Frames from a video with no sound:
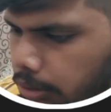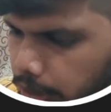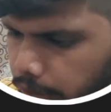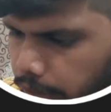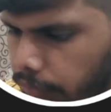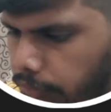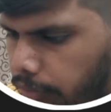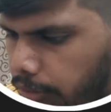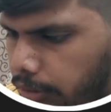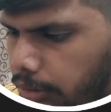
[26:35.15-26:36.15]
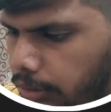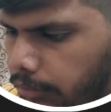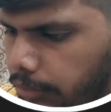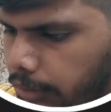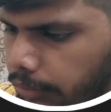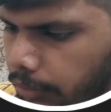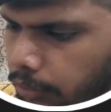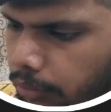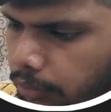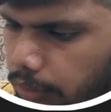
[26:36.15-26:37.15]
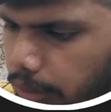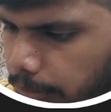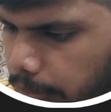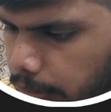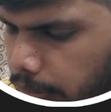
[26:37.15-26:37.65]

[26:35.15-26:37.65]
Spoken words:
if we have countdown timer.